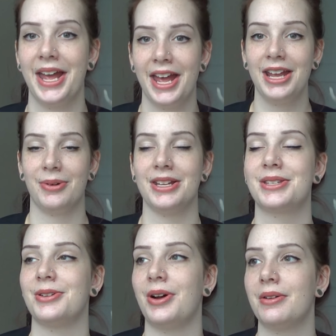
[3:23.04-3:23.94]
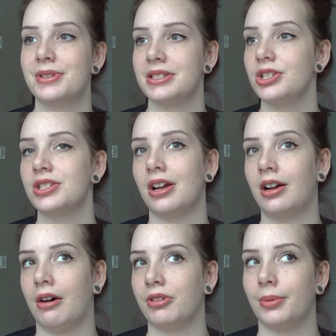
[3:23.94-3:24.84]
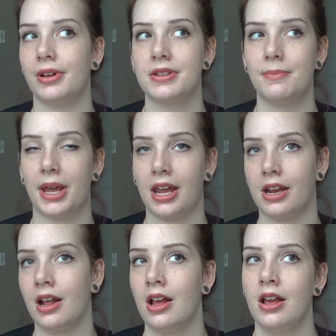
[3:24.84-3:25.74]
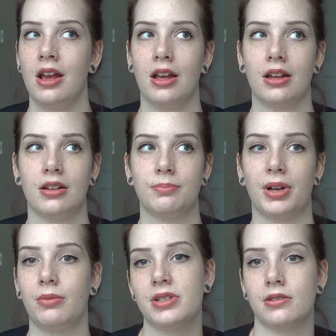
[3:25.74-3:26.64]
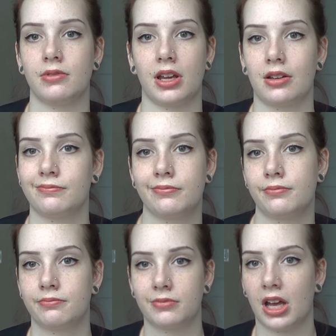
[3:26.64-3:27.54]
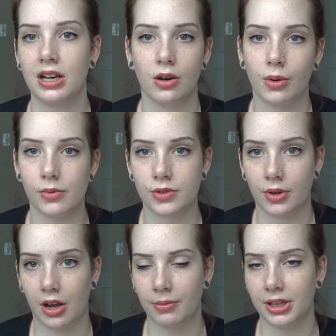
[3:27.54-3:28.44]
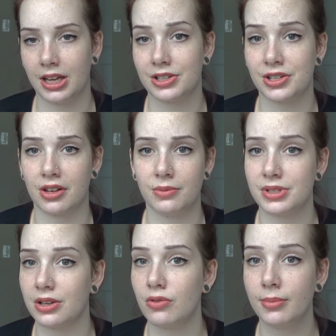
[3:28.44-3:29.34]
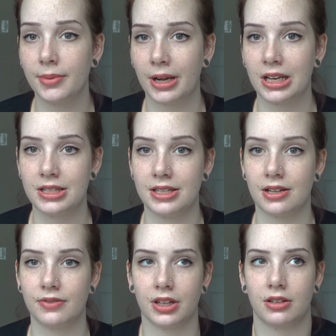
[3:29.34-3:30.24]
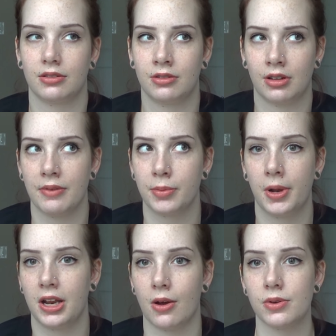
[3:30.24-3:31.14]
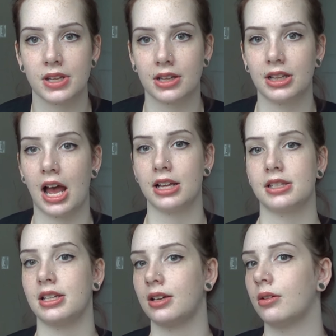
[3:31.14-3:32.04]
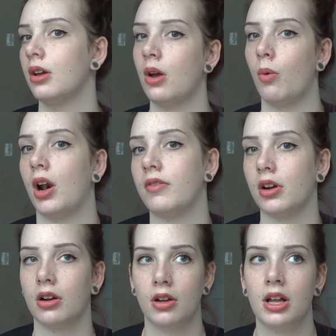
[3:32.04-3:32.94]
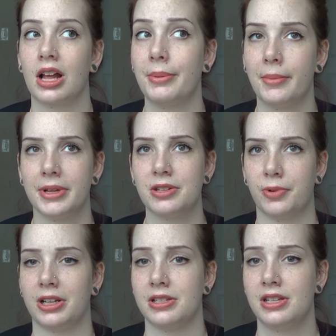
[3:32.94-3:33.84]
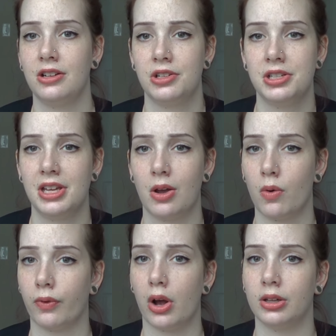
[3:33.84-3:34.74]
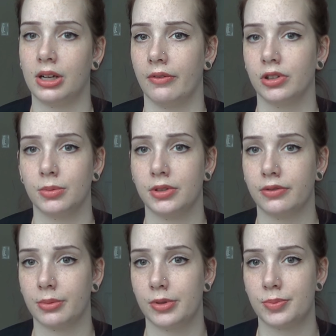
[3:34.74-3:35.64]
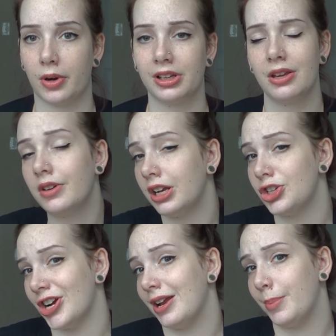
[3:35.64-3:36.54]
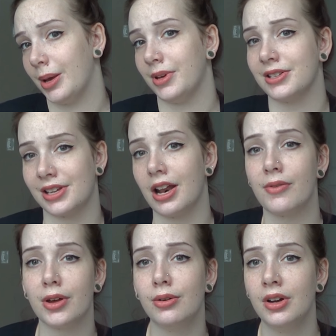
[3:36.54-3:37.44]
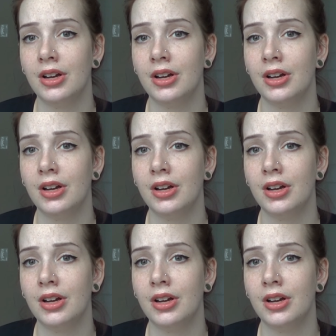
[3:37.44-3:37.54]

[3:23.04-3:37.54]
Anyway, so I was just uncomfortable. I was in pain, but I wasn't like, I didn't know what was going on really. I just thought it was like normal pregnancy stuff. Like everybody knows that the last like whatever couple of months of pregnancy, you're just like overall uncomfortable for the most part. Like you've got a giant baby inside of you.